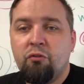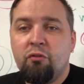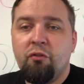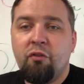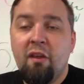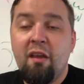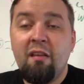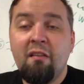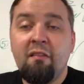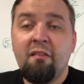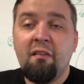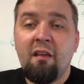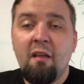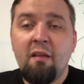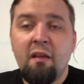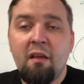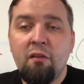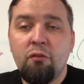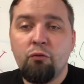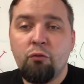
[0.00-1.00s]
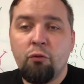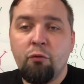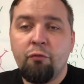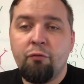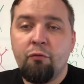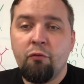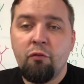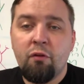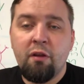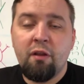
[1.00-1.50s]
he set Israel
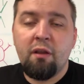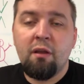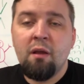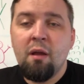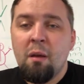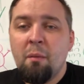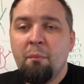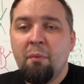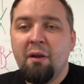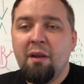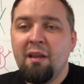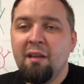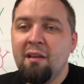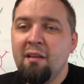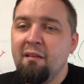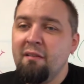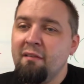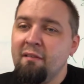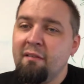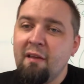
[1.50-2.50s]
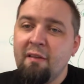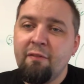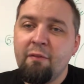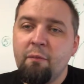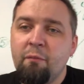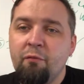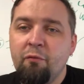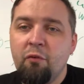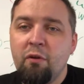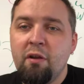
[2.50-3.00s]
free, but he didn't set them
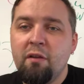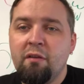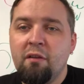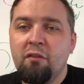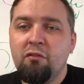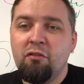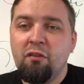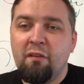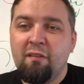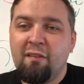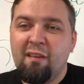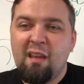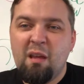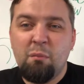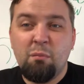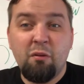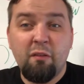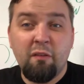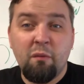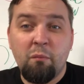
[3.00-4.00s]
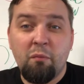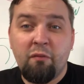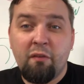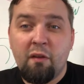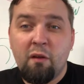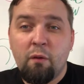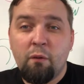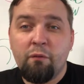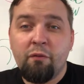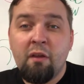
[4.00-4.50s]
free to just keep to
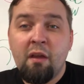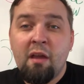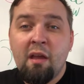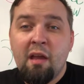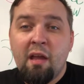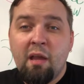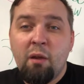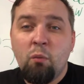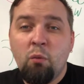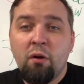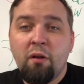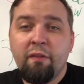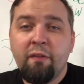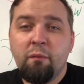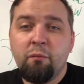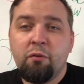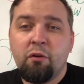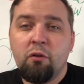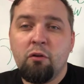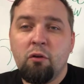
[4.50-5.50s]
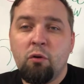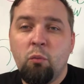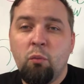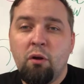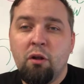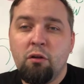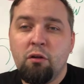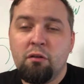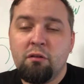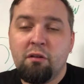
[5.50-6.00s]
themselves. He wanted them to learn what
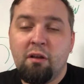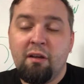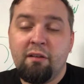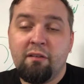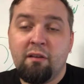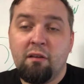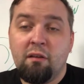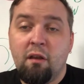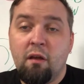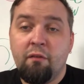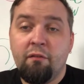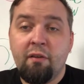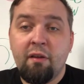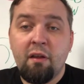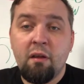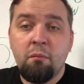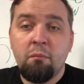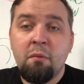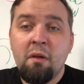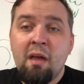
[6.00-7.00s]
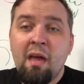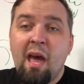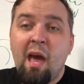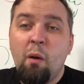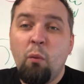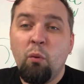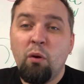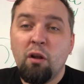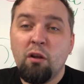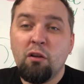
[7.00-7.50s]
it looked like to love him,
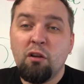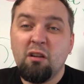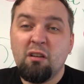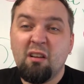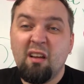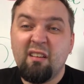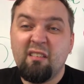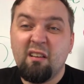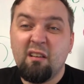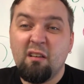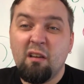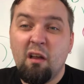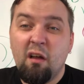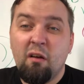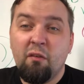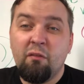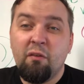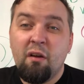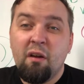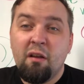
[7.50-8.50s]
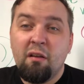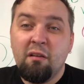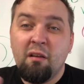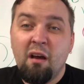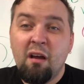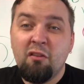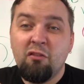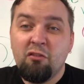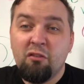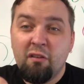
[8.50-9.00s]
and what it looked like to love
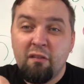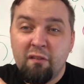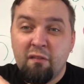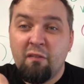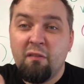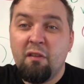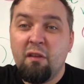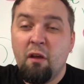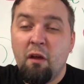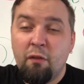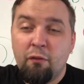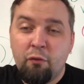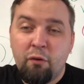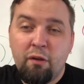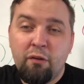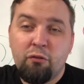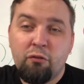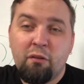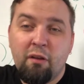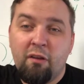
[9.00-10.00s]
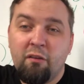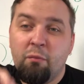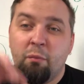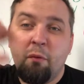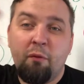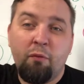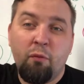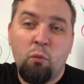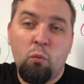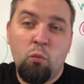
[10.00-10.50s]
not just the other Israelites,
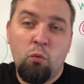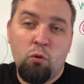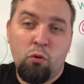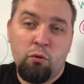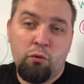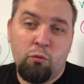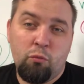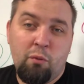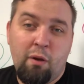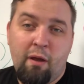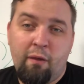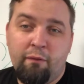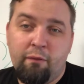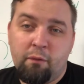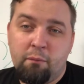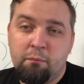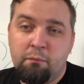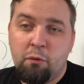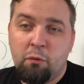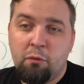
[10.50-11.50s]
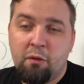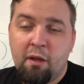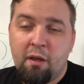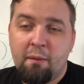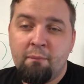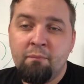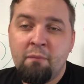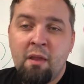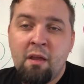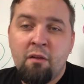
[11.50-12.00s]
but the world around them.
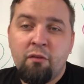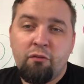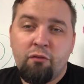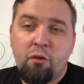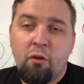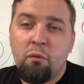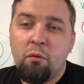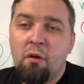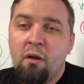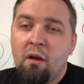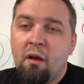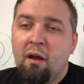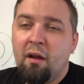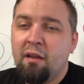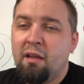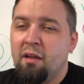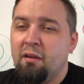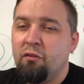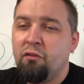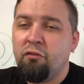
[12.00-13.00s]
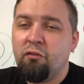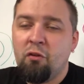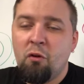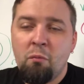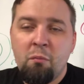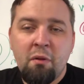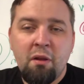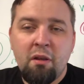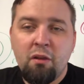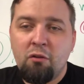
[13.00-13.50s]
Okay? So, again, so
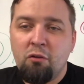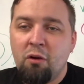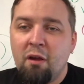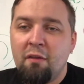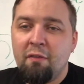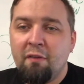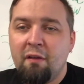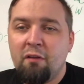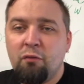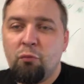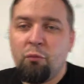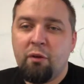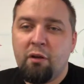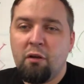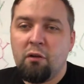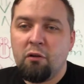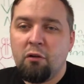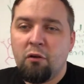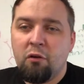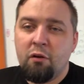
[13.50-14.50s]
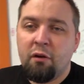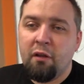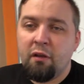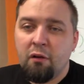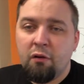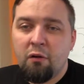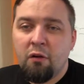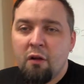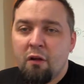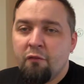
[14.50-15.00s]
many great things we can learn
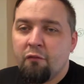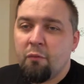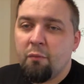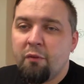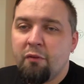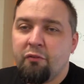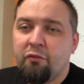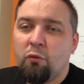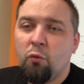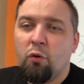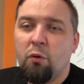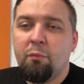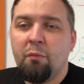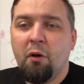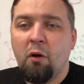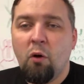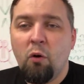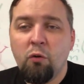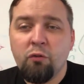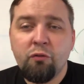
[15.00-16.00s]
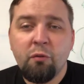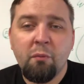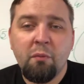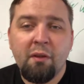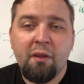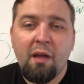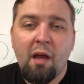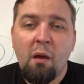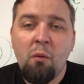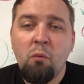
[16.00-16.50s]
here from this story, but
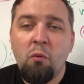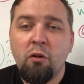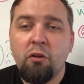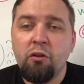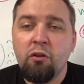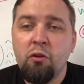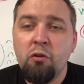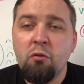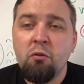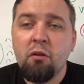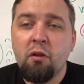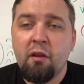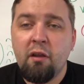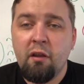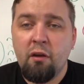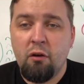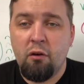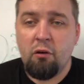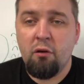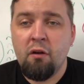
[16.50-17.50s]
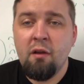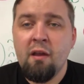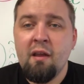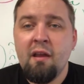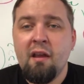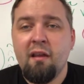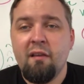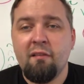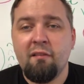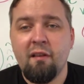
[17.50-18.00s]
ultimately, I want you to hear
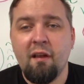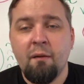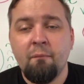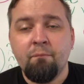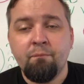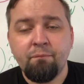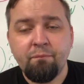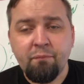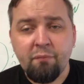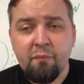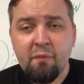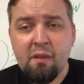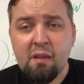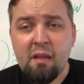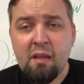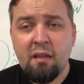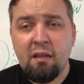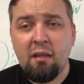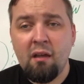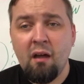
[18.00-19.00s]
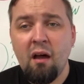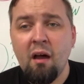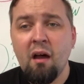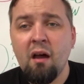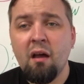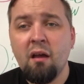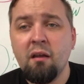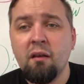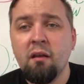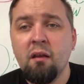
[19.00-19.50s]
is that
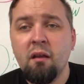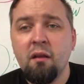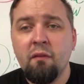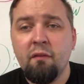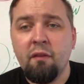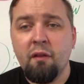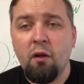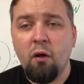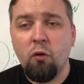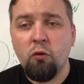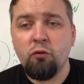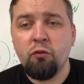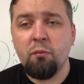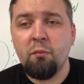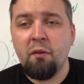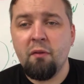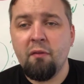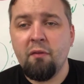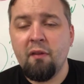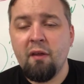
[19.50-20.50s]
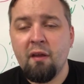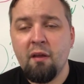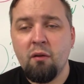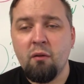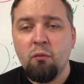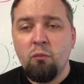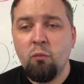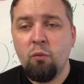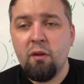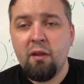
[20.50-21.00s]
God, the ultimate
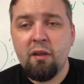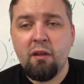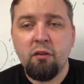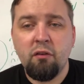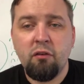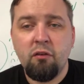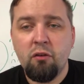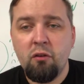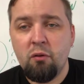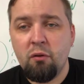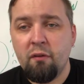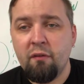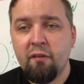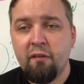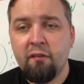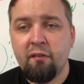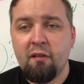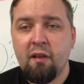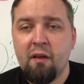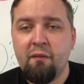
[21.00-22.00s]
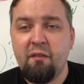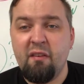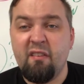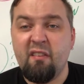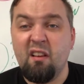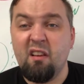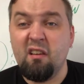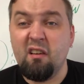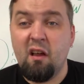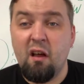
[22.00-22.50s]
thing we can do in this life is
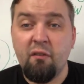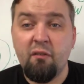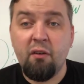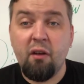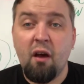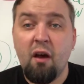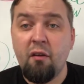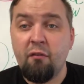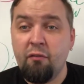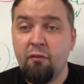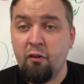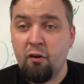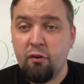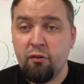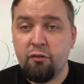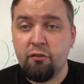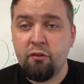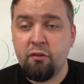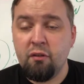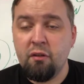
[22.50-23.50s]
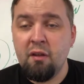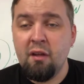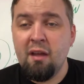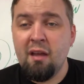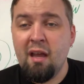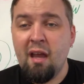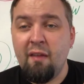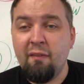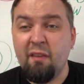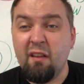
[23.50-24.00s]
to love God first,
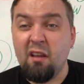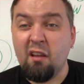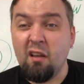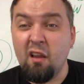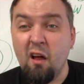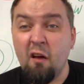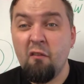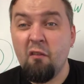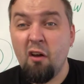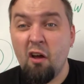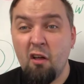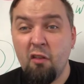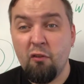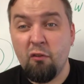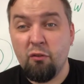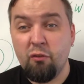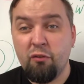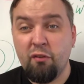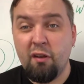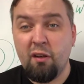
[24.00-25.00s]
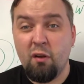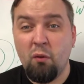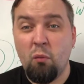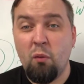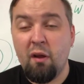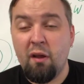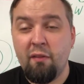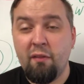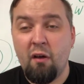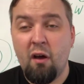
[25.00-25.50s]
and then love others in a
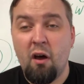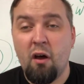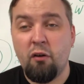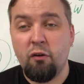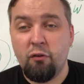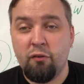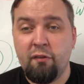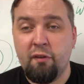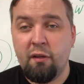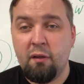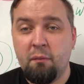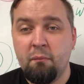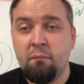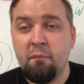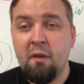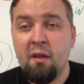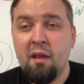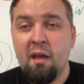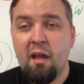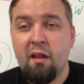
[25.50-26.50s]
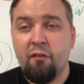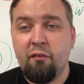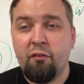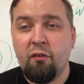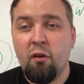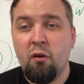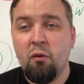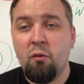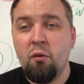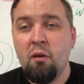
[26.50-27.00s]
way that honors him. And
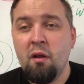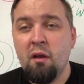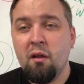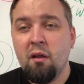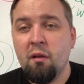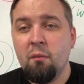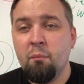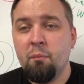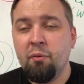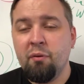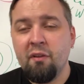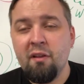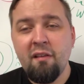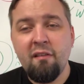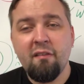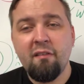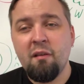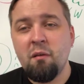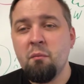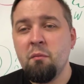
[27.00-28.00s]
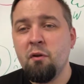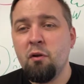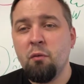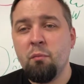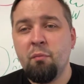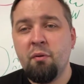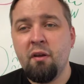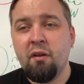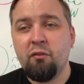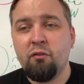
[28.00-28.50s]
so, please send me your
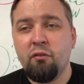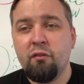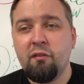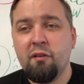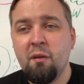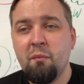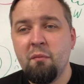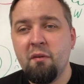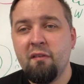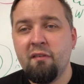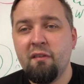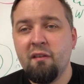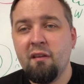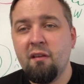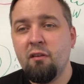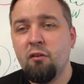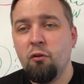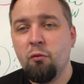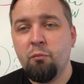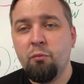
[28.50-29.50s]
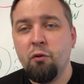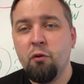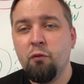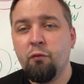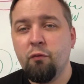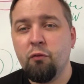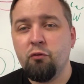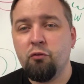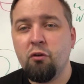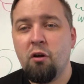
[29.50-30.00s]
pictures. Let me see your
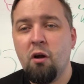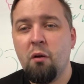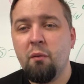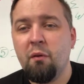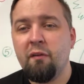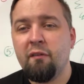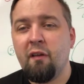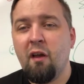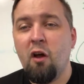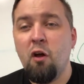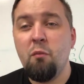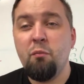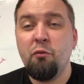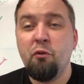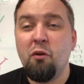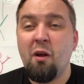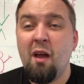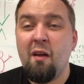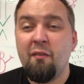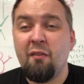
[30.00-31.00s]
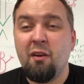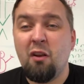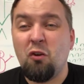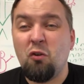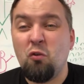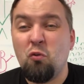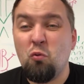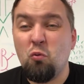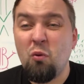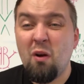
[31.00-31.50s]
beautiful drawings. I hope you're having a
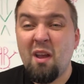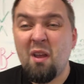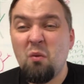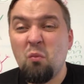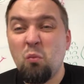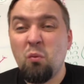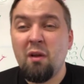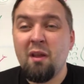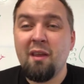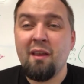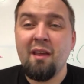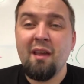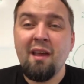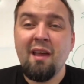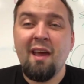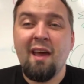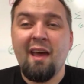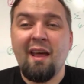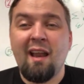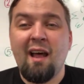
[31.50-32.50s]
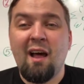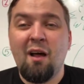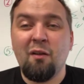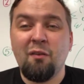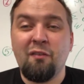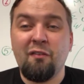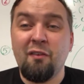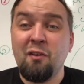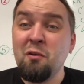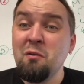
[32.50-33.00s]
great week, and I'll
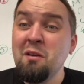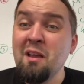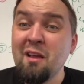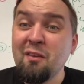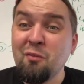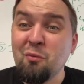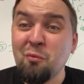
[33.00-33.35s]
see you next